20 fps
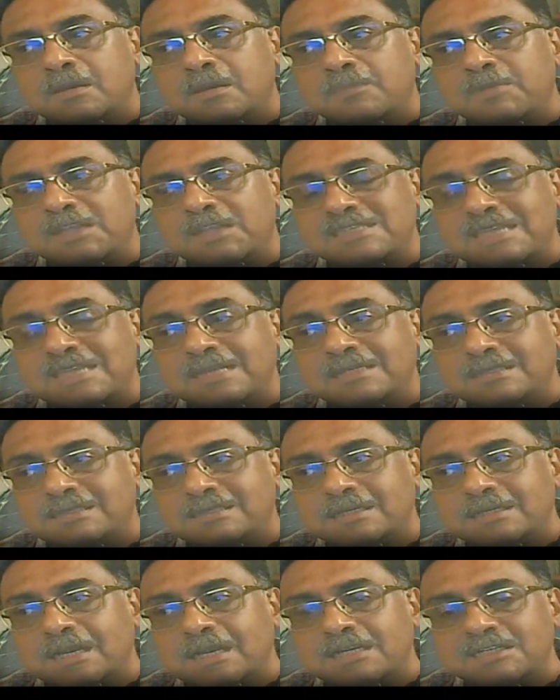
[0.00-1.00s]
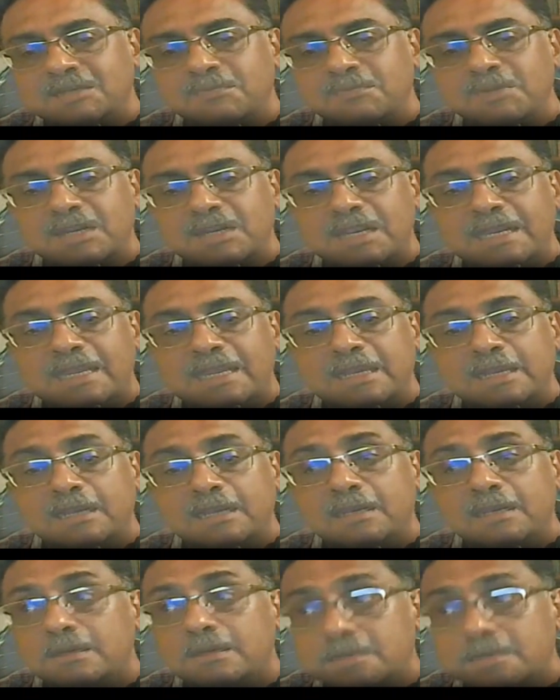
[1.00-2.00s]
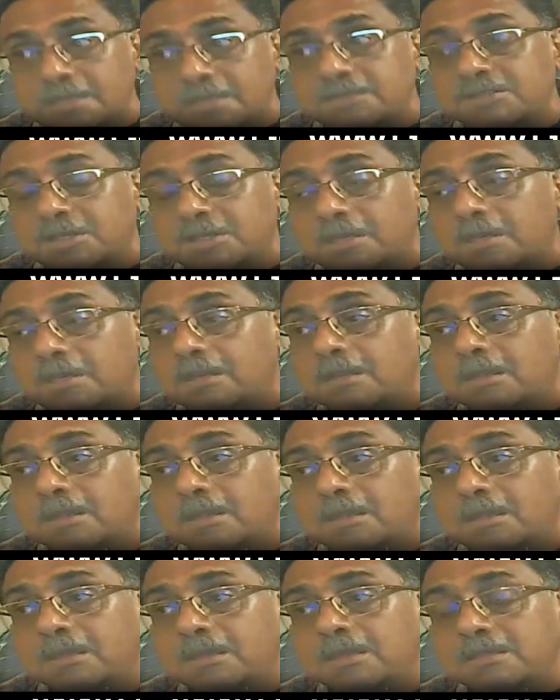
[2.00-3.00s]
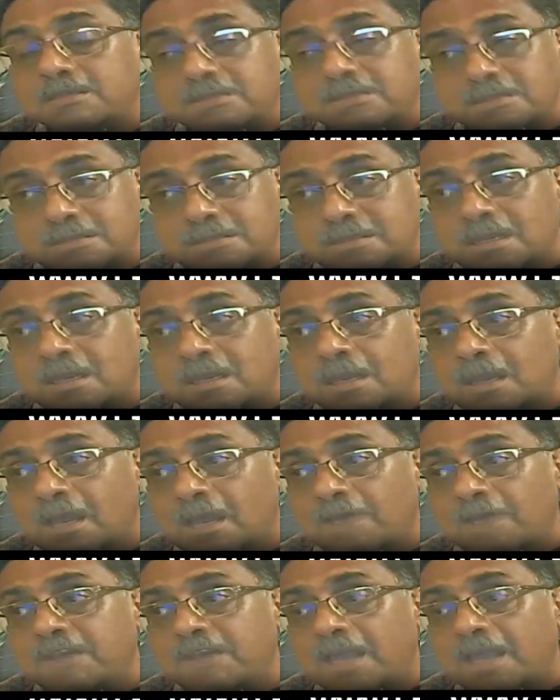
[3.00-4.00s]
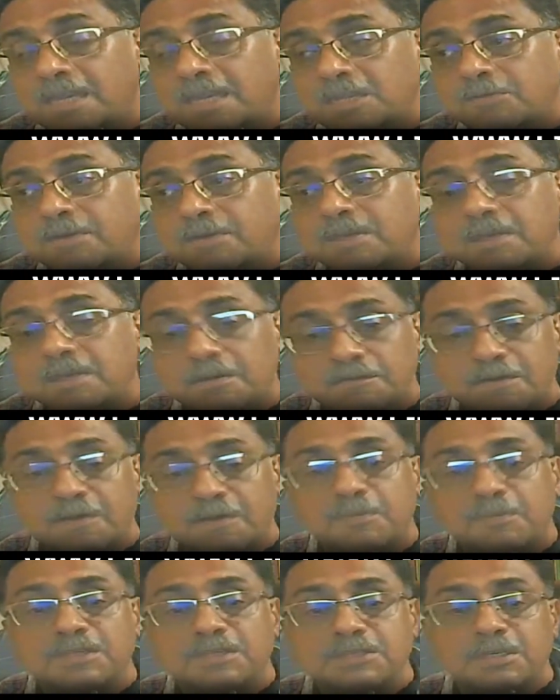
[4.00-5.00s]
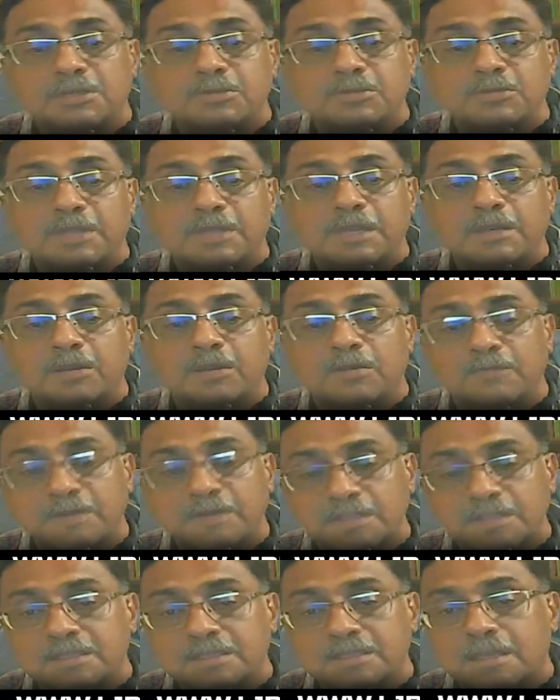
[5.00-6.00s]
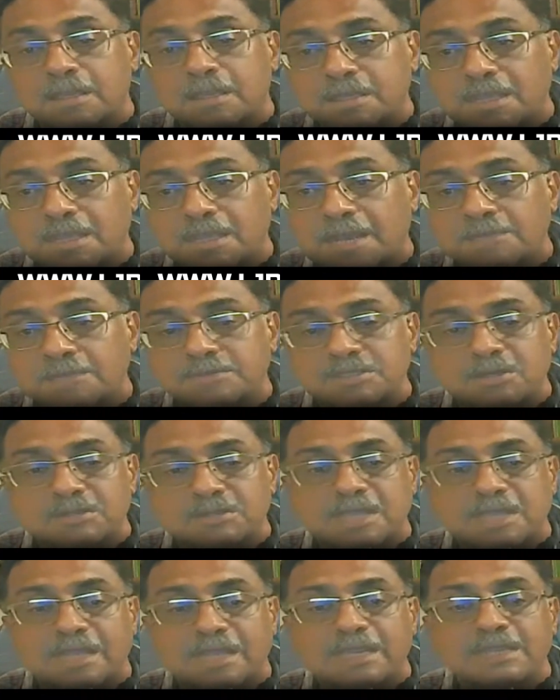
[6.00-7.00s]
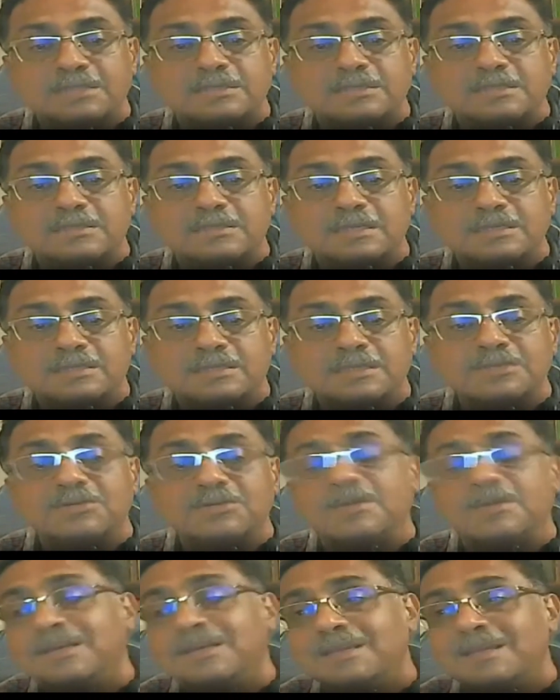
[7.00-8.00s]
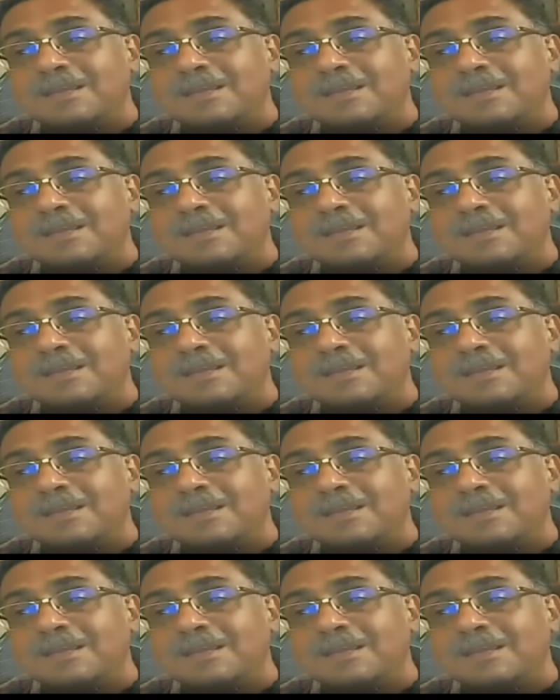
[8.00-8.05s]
present contemporary legal literature is having adequate information to that, or whether there are gaps or silences, etc.